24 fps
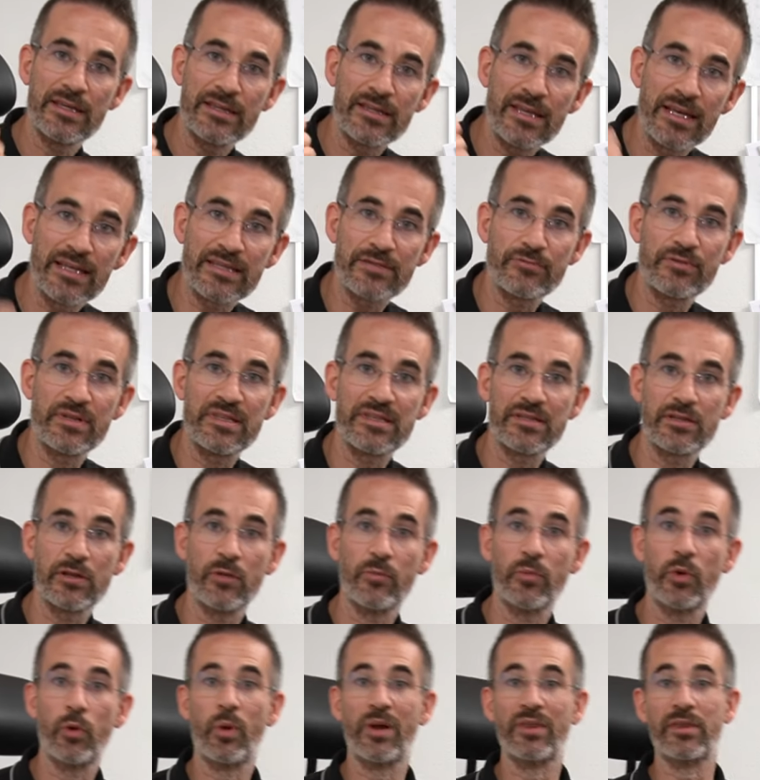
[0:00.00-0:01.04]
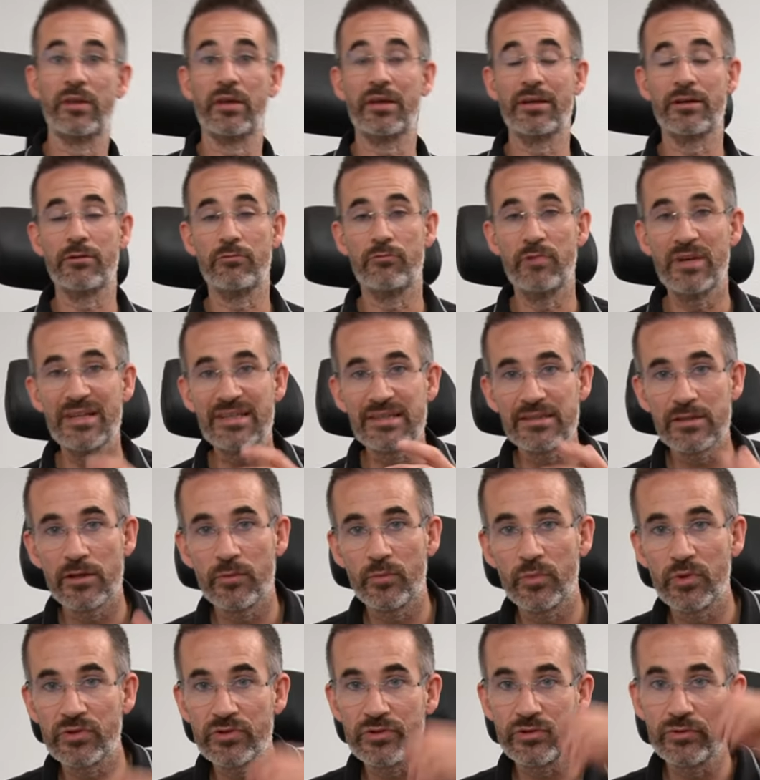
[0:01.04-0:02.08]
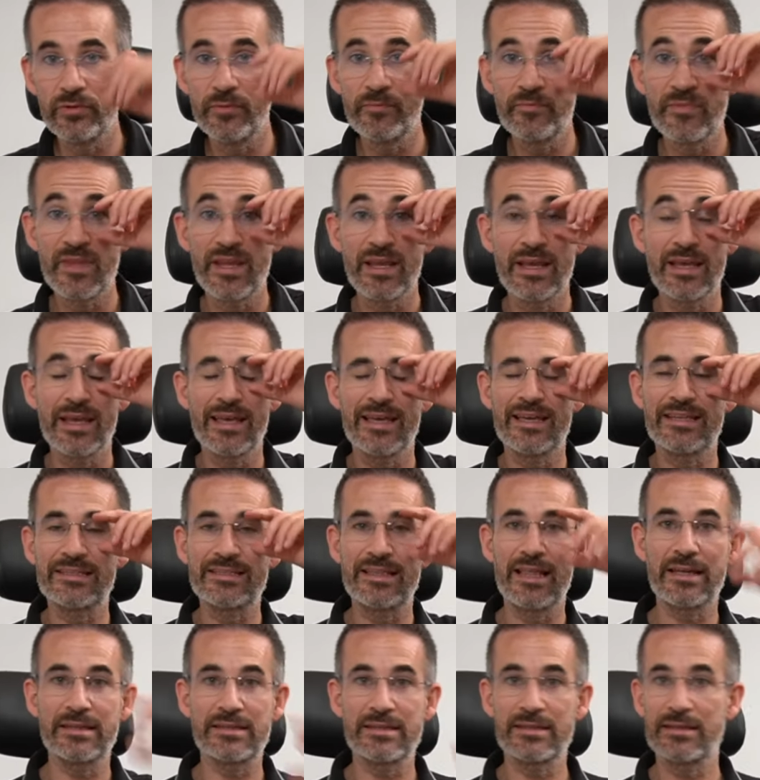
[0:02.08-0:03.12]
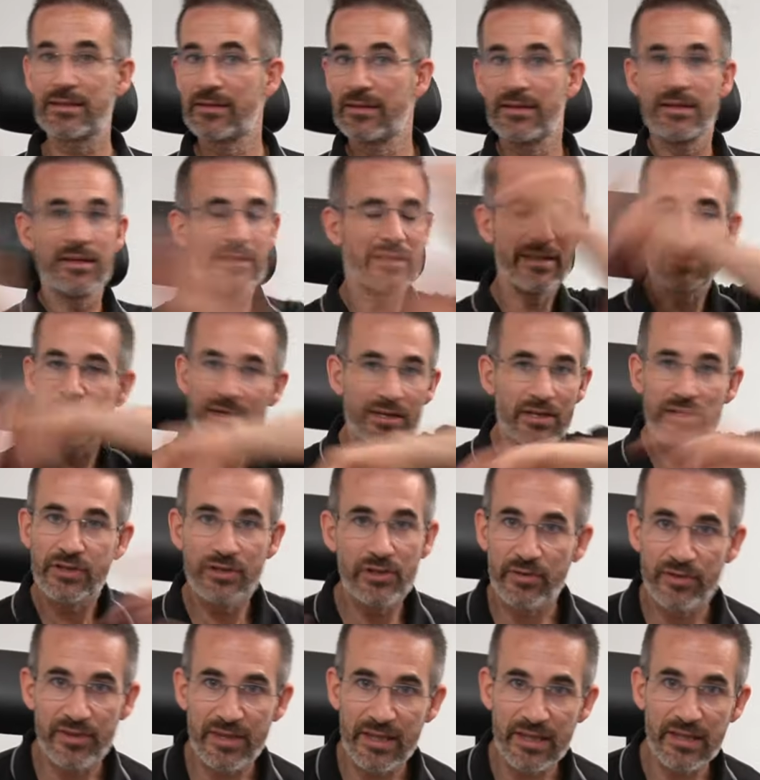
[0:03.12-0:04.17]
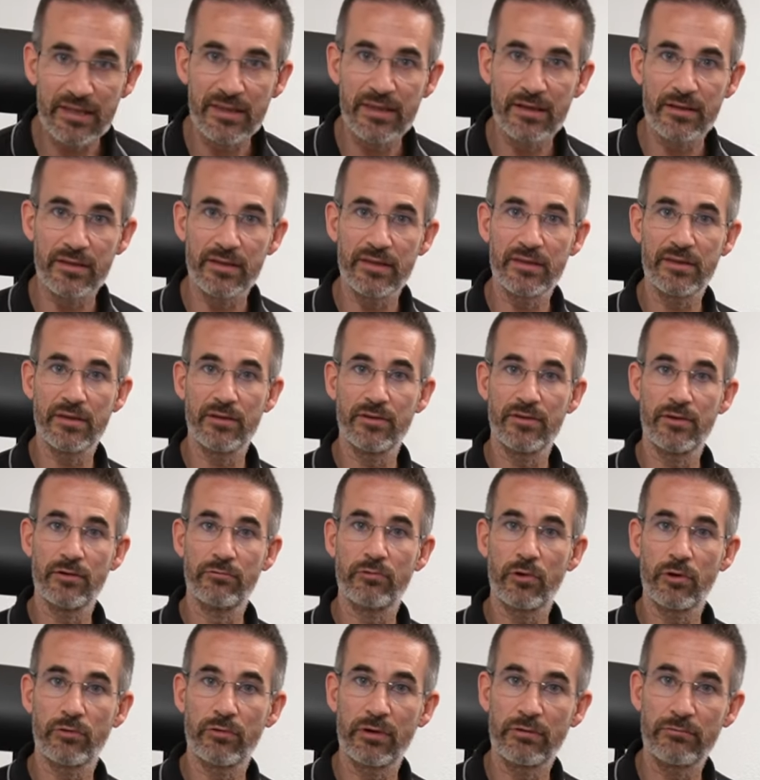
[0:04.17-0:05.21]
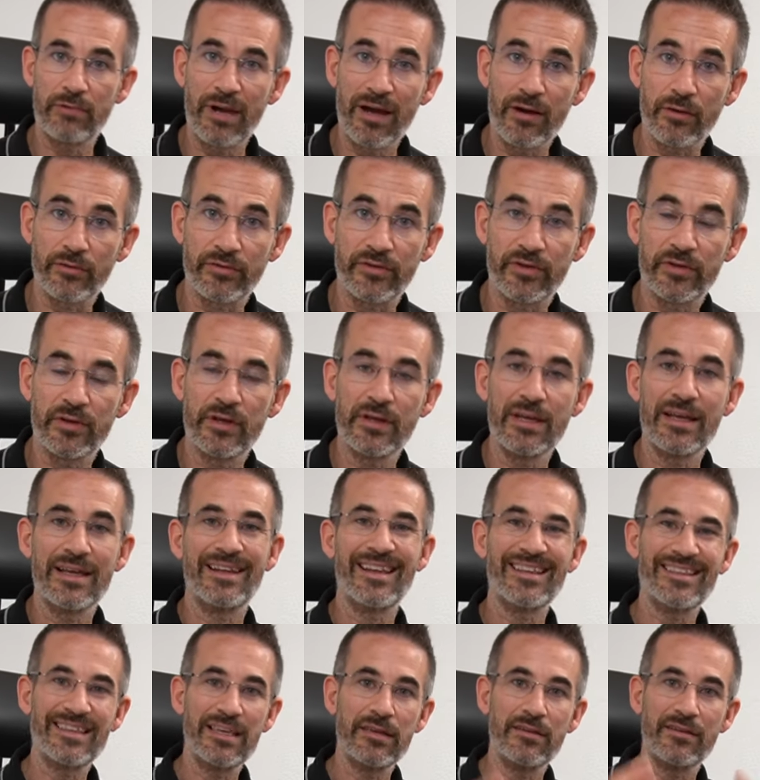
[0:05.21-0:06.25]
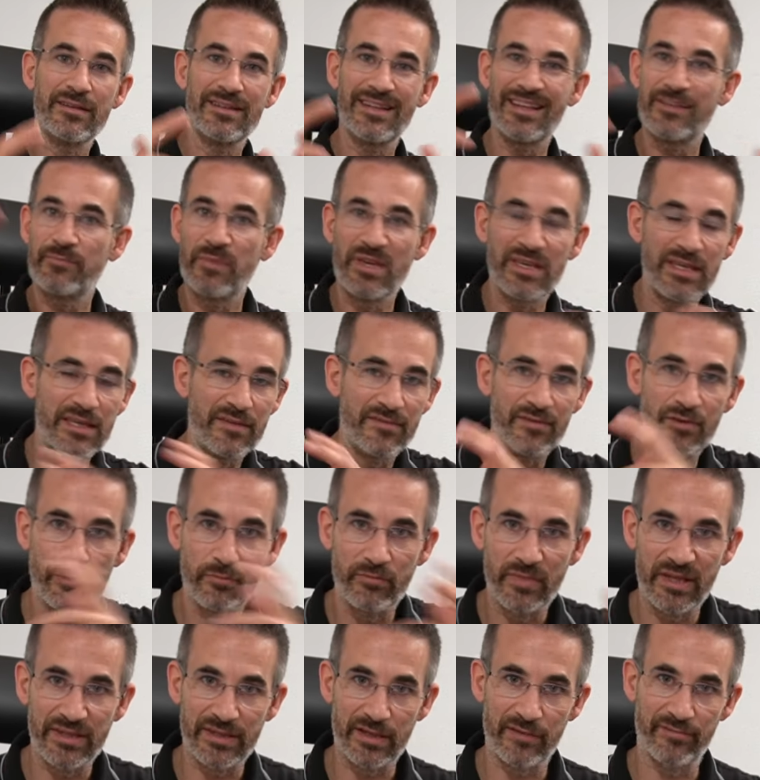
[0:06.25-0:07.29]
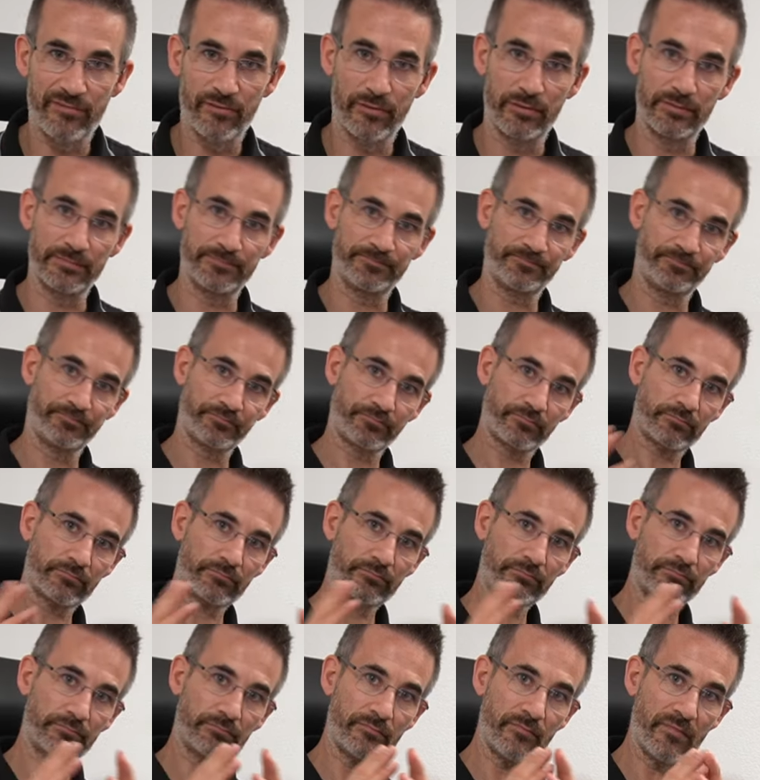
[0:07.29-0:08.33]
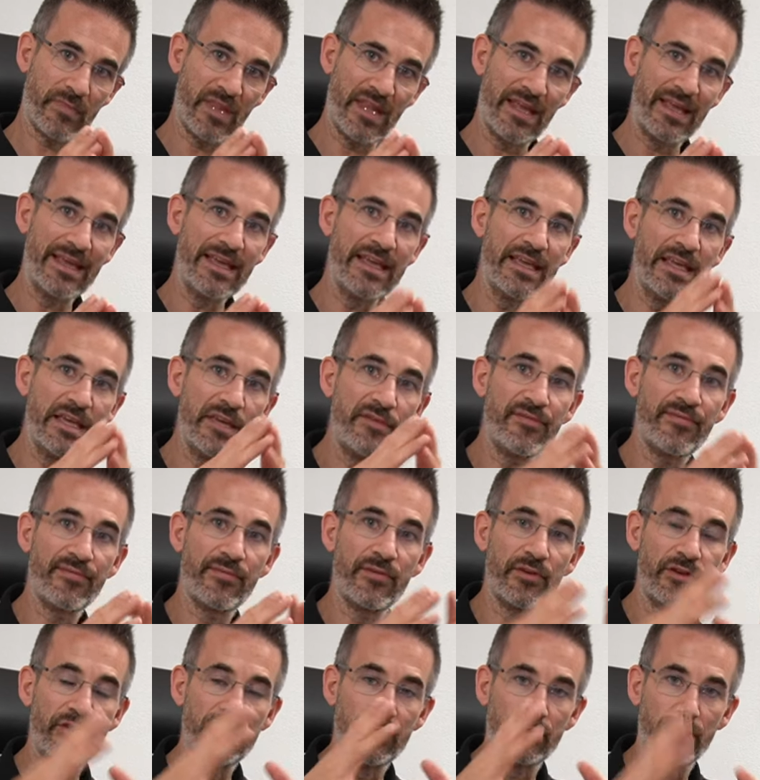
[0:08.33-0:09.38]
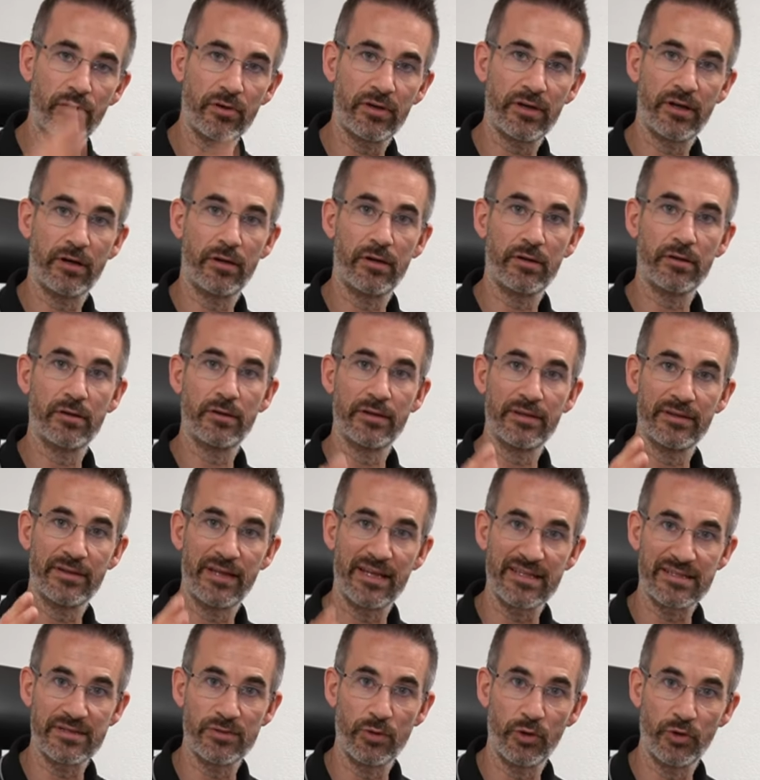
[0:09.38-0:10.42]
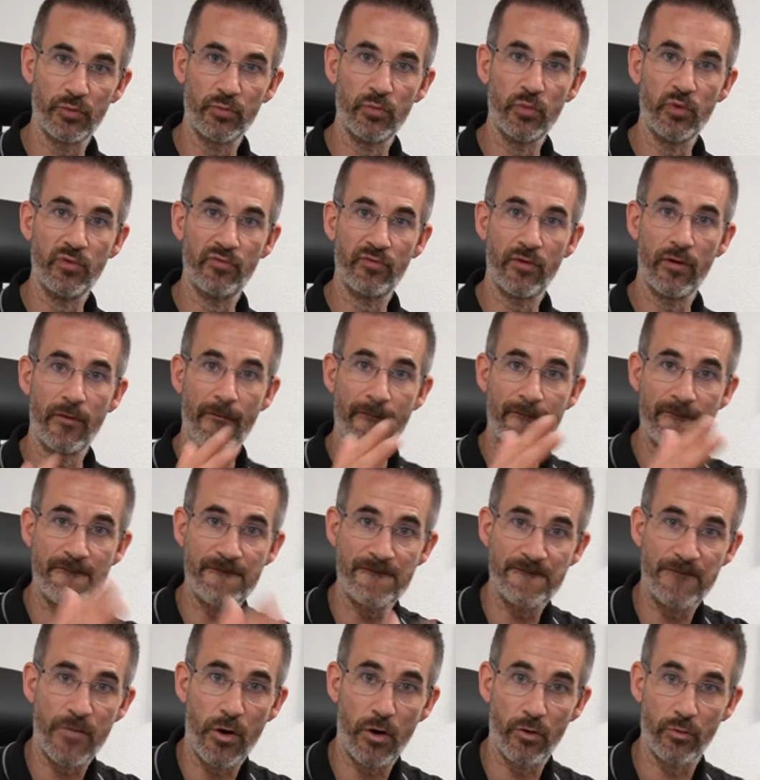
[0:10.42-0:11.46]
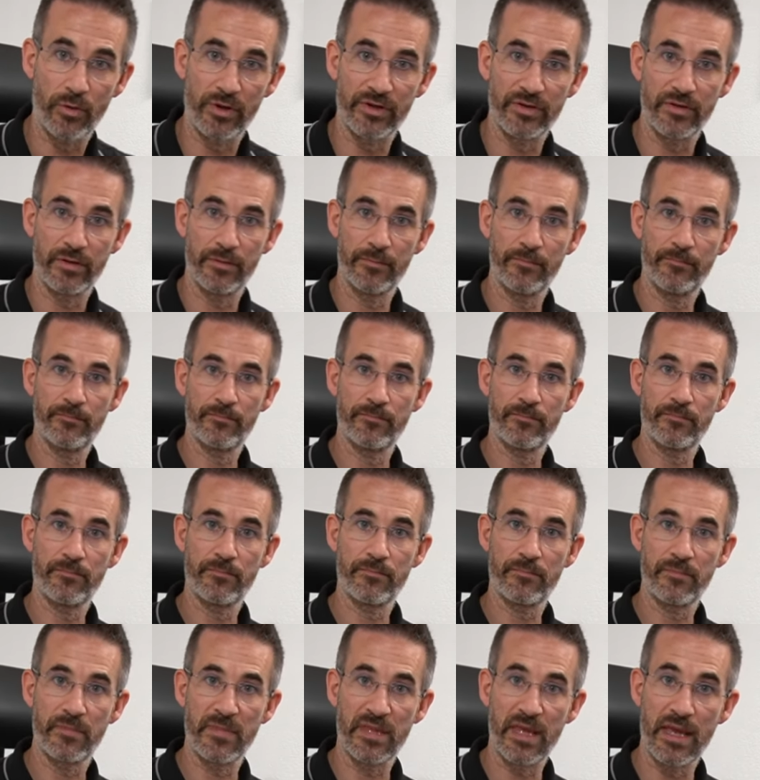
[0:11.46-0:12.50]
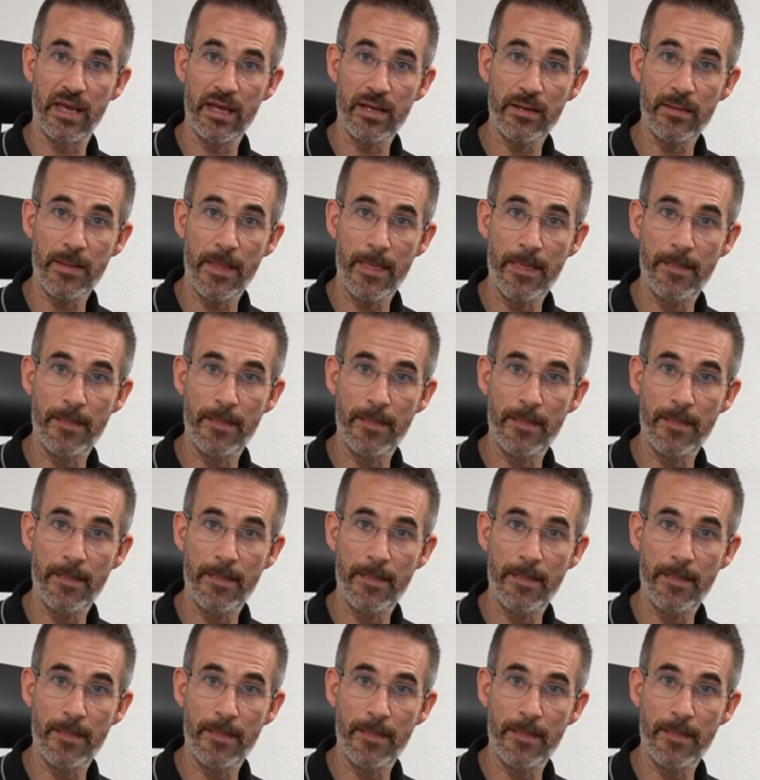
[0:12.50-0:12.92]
That's risk number one. Risk number two is that you think the wrong way around. Let me give you a metaphor. If your car does not move forward, yeah?